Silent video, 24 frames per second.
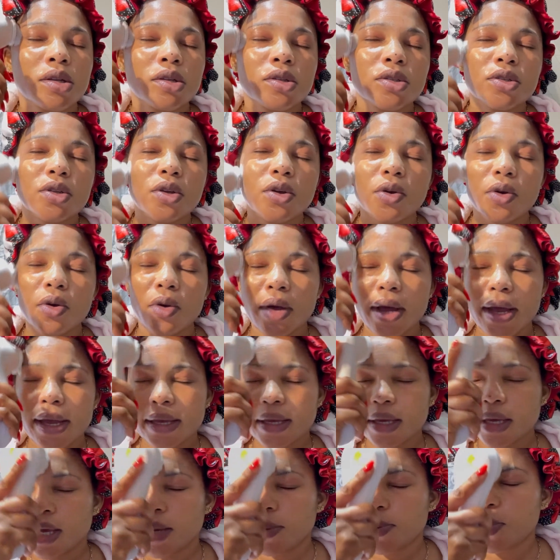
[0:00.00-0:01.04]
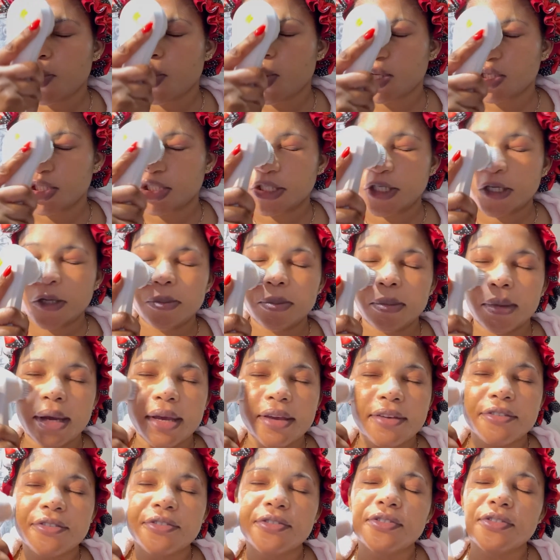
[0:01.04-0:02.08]
So I keep watching
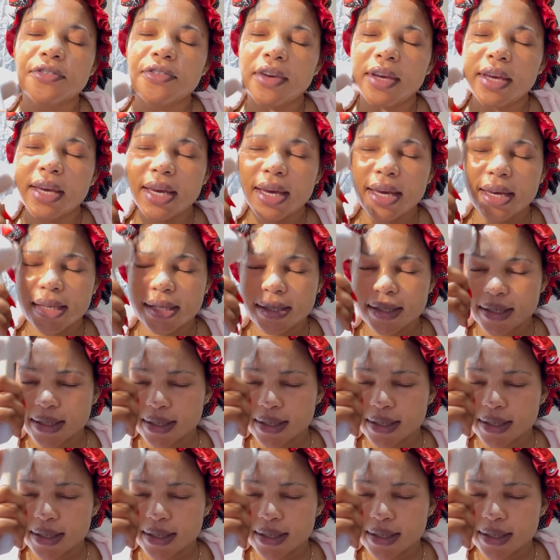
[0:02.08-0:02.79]
my face.